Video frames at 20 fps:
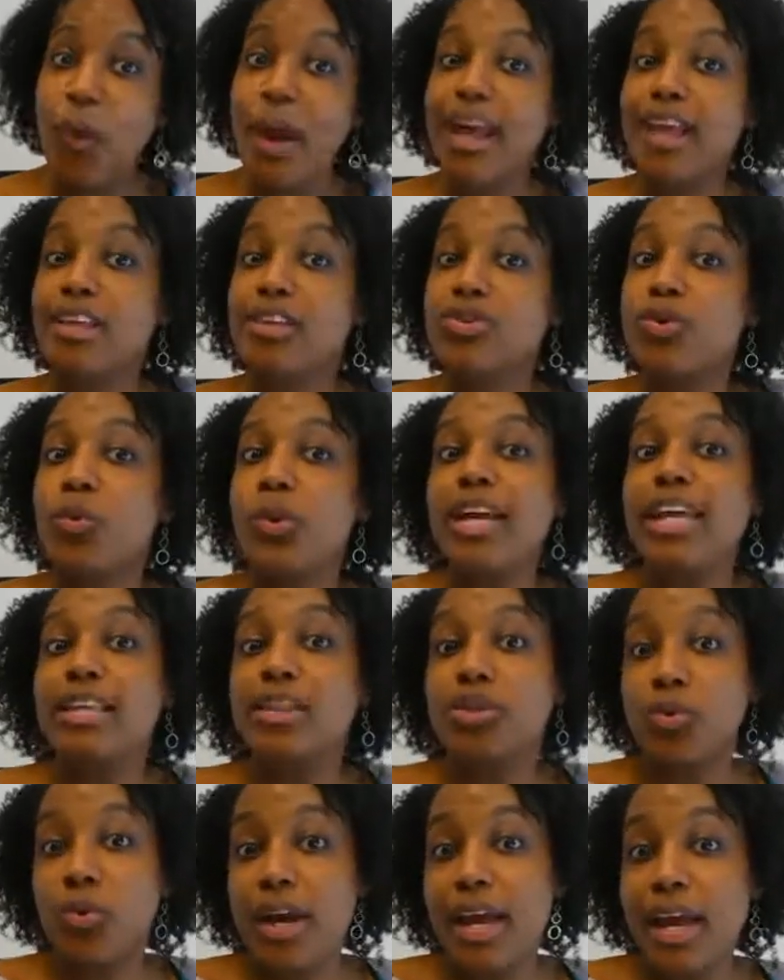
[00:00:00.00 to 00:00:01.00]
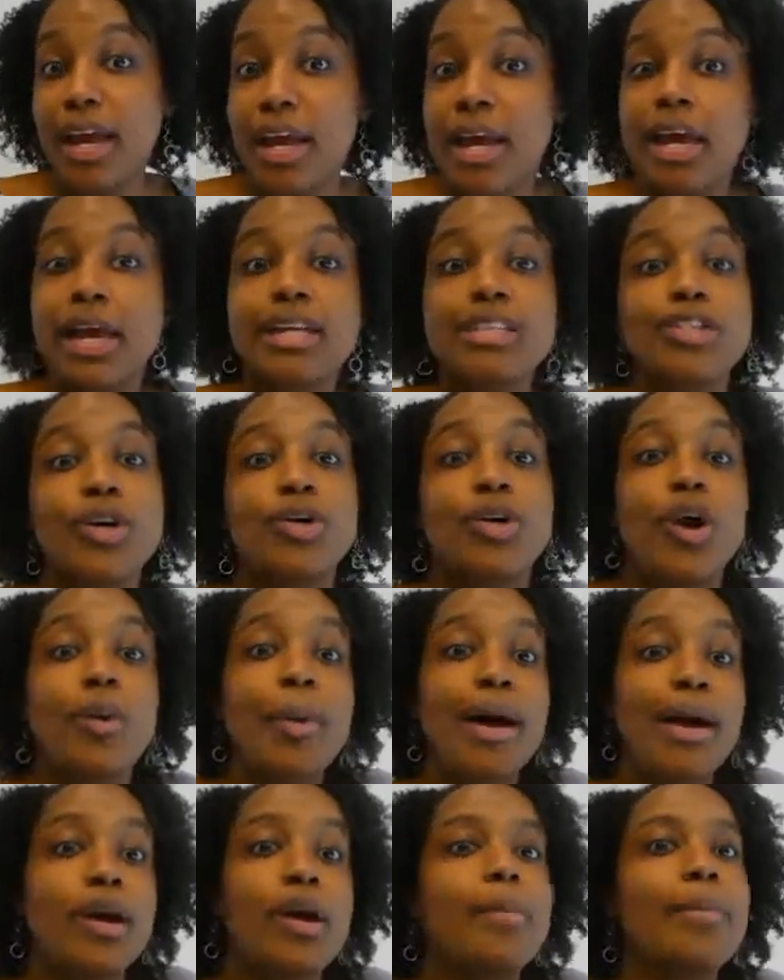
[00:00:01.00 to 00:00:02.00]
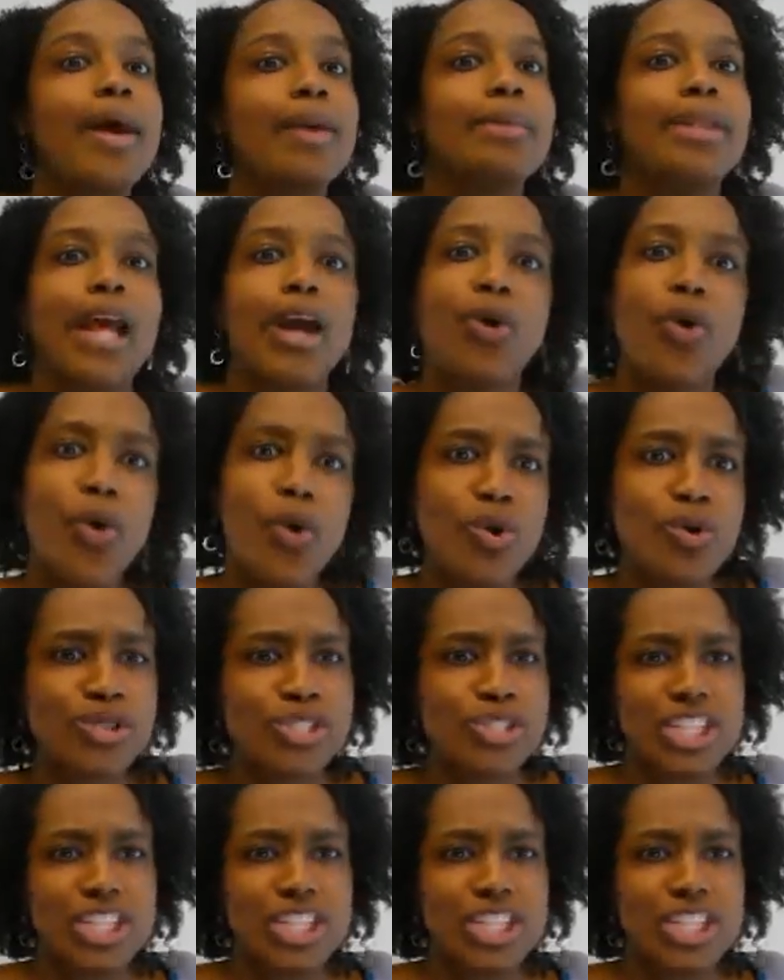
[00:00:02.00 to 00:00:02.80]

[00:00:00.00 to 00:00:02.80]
or wait till week 3 so everybody be like, oh,